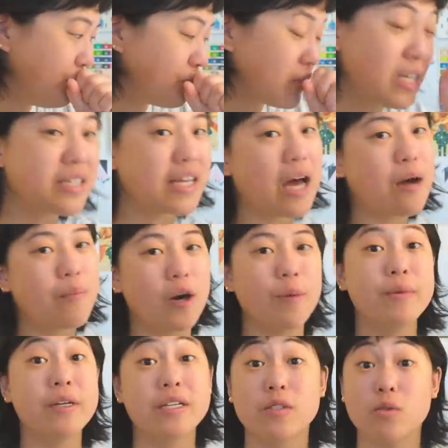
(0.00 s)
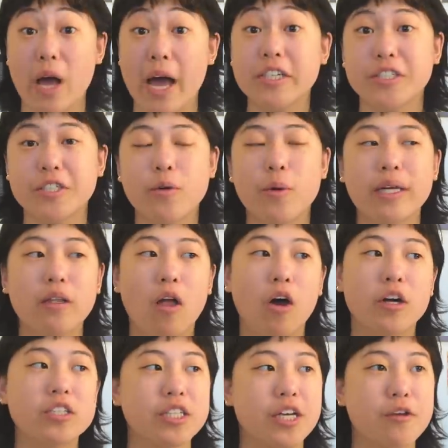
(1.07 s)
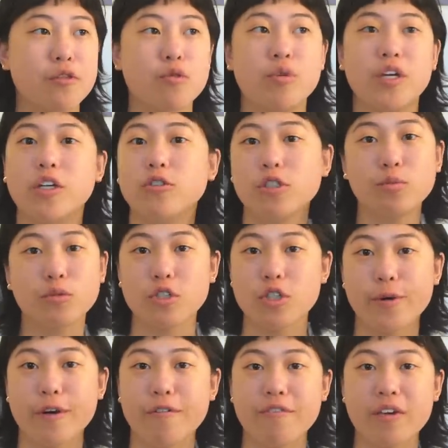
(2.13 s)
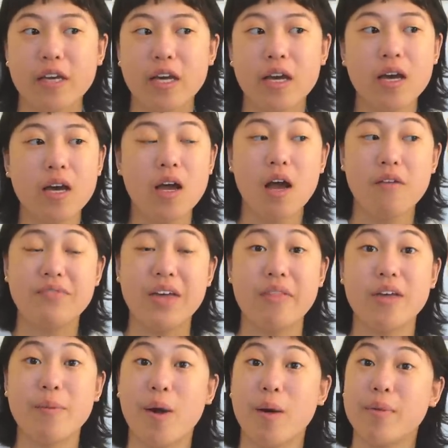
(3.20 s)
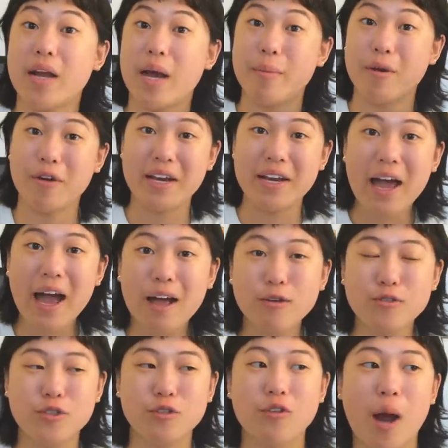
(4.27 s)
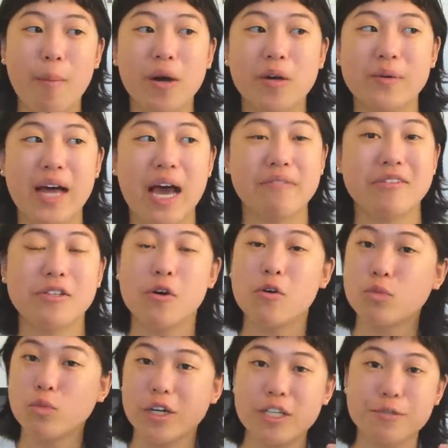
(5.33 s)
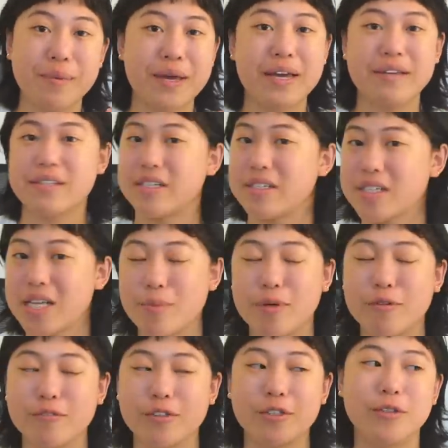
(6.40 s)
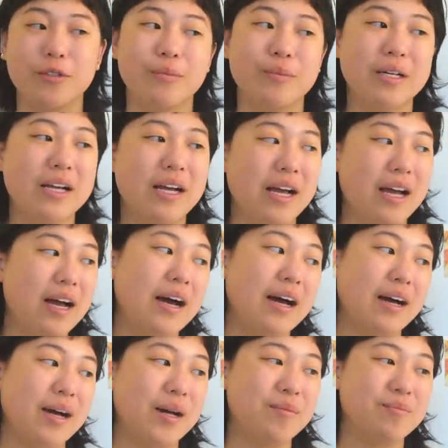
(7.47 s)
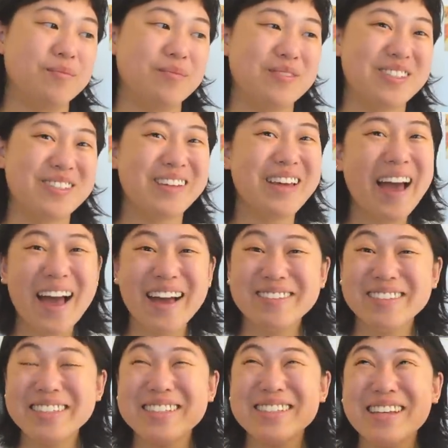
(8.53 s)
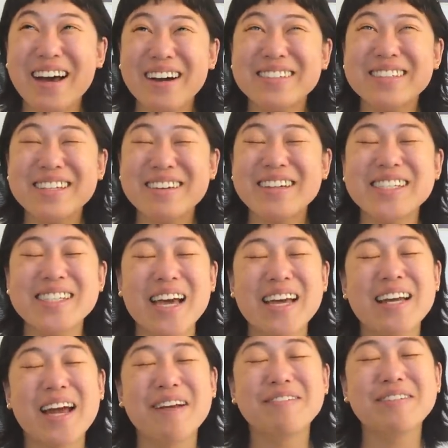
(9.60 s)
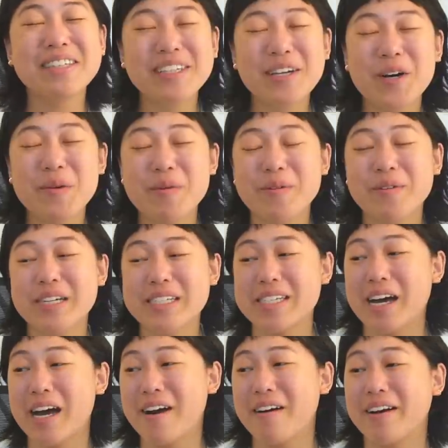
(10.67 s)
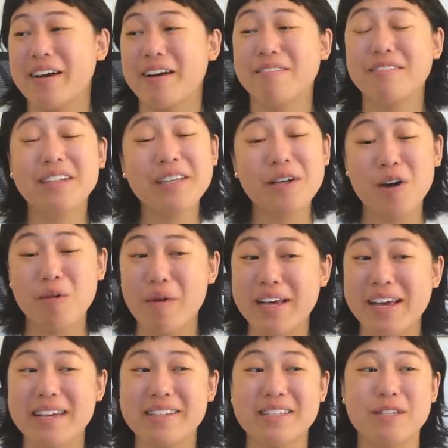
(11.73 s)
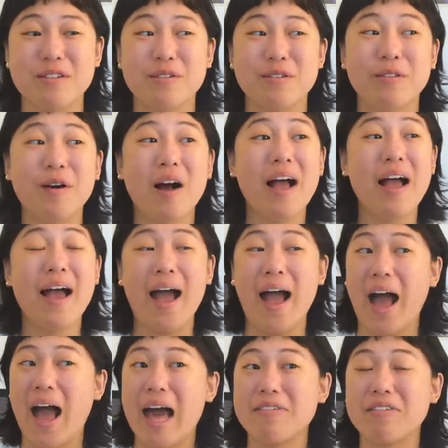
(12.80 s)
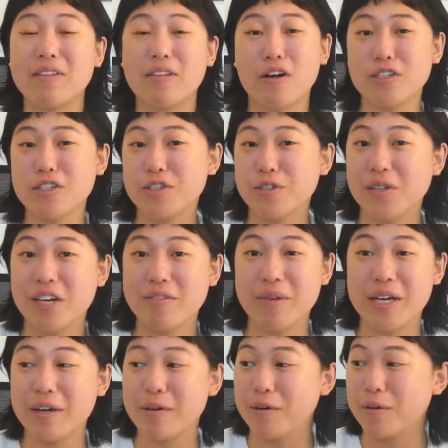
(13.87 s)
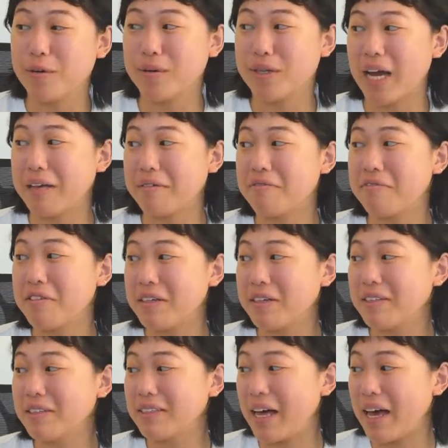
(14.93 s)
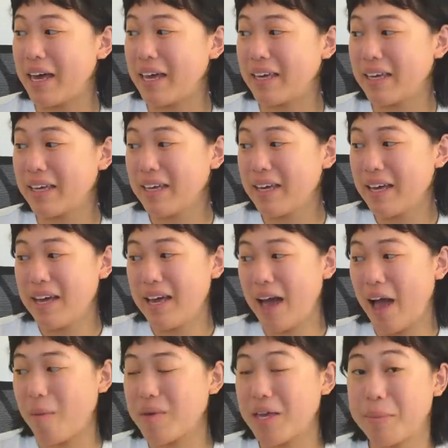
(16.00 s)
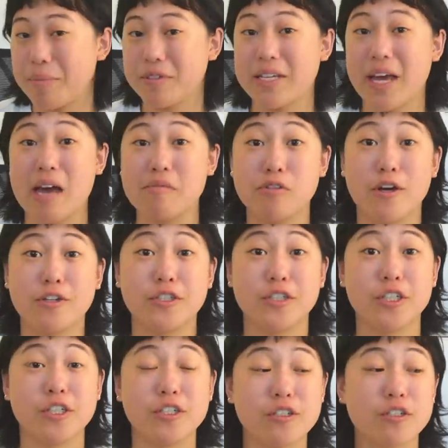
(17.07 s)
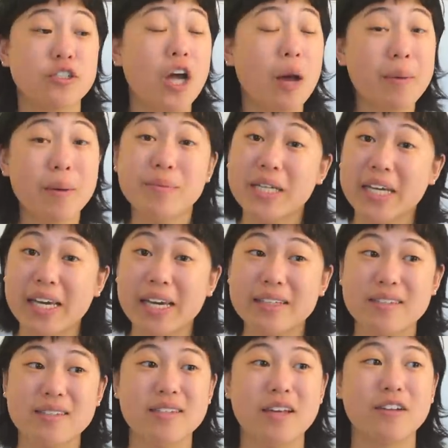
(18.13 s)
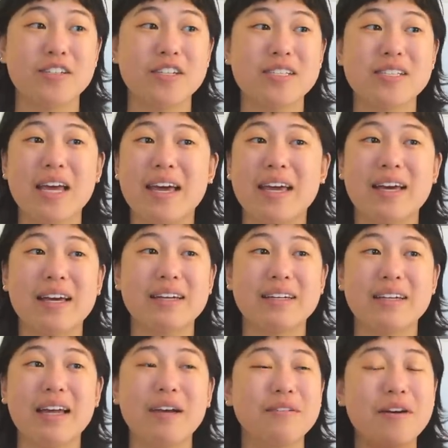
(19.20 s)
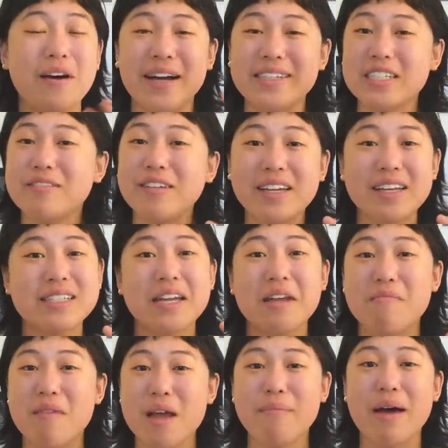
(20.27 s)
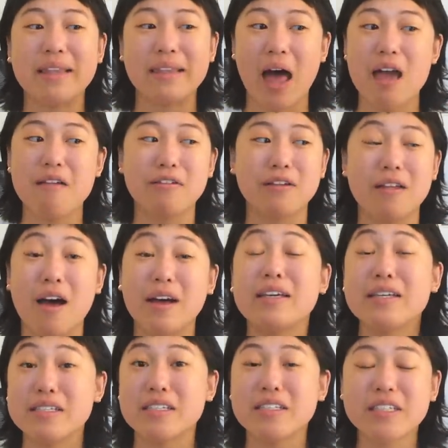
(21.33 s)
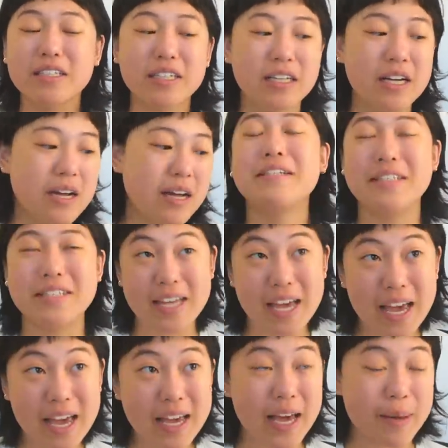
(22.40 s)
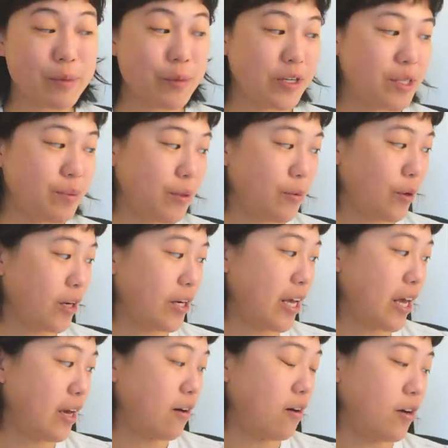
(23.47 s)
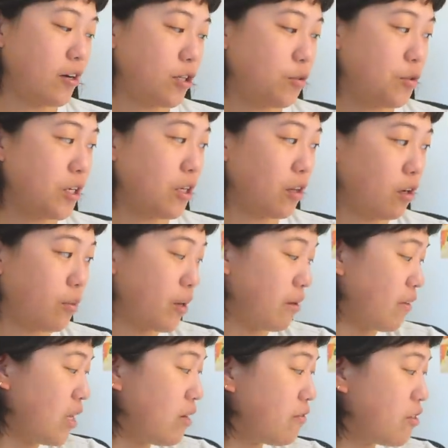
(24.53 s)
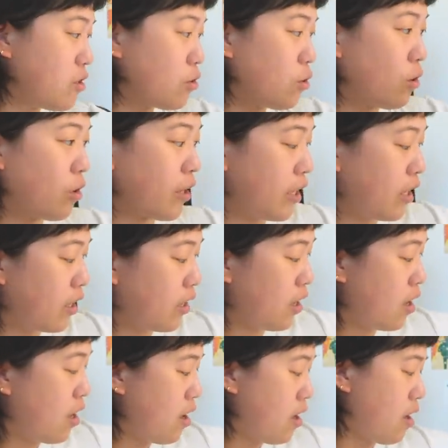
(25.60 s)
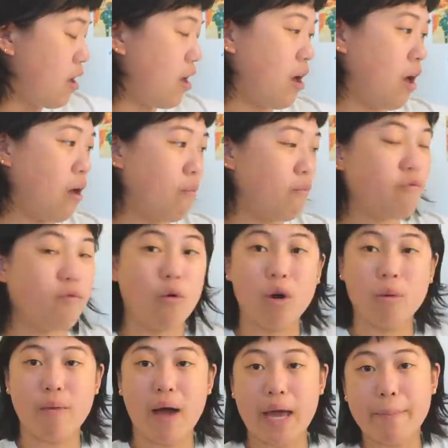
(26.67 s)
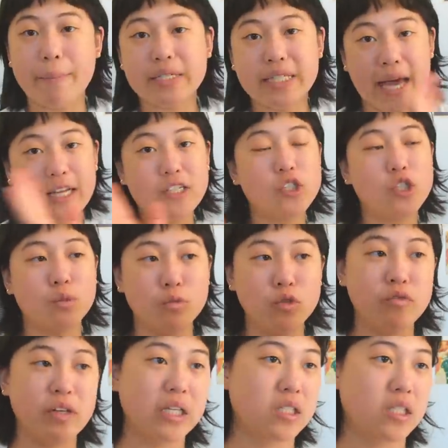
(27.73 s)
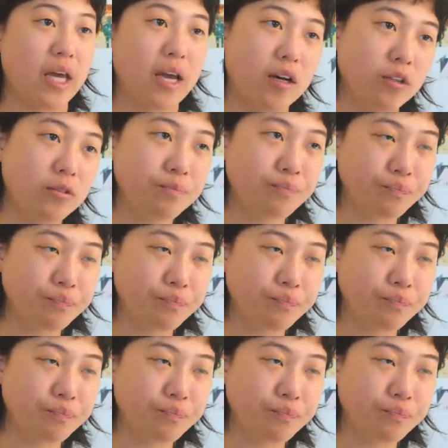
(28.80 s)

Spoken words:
because that apartment is actually quite large, like 300 more square feet than the apartment I'm in right now. So Robert would have his own workspace in a separate room. So yeah, I'm just so excited. I really hope it works out, and I really hope I get to have a large studio of my own. I feel like I'll be able to have larger shop updates. I'll just like, I don't know, I just feel like it's gonna make my life a lot easier. Today, I'm going to be working on doing a little bit of inventory. For my potential moving sale.